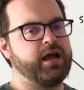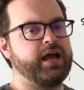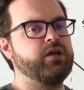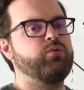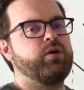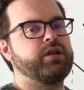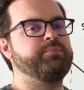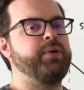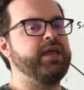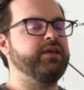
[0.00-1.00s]
I don't want to
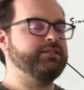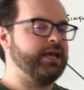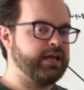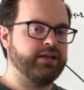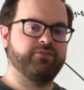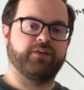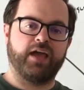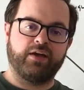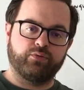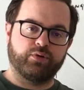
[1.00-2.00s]
pay 10 if
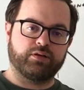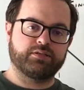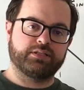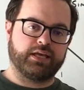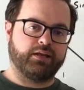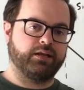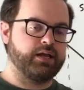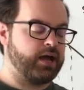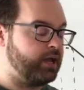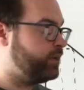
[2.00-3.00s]
everyone else is getting
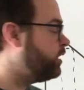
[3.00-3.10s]
9.